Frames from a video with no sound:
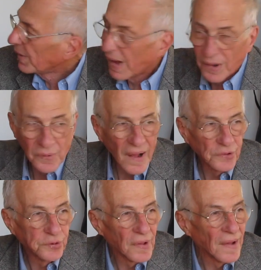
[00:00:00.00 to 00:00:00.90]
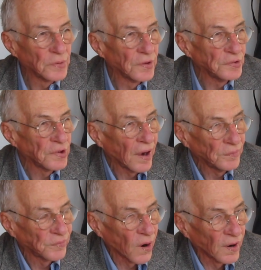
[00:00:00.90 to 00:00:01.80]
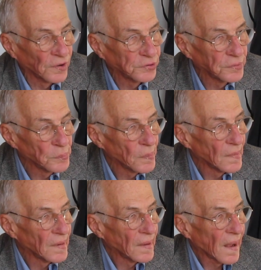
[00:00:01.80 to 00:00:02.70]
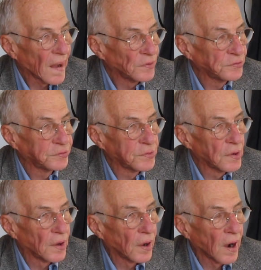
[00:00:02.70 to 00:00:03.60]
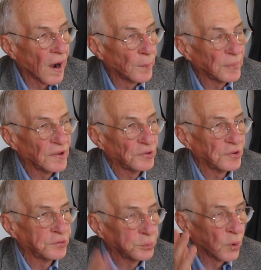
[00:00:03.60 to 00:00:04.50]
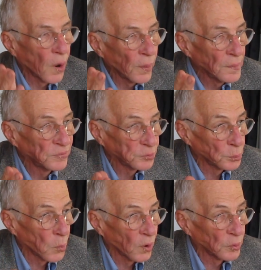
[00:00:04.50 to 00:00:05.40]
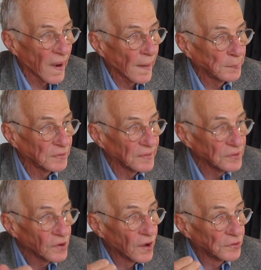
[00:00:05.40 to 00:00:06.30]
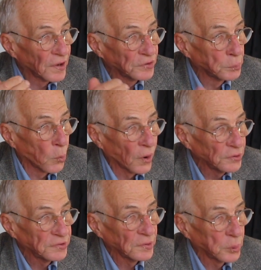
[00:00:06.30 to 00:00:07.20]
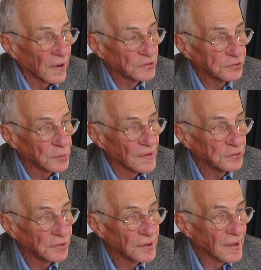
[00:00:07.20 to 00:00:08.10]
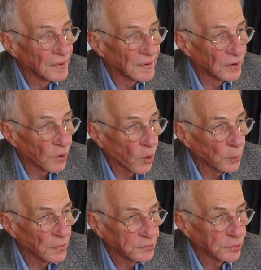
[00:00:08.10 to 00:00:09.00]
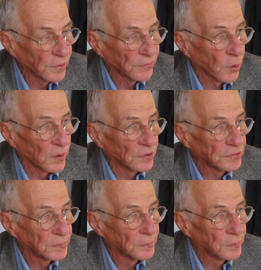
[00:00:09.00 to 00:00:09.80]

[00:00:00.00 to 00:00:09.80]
Yeah, and the young forest, because it's growing more rapidly, does more sequestration than an old mature forest.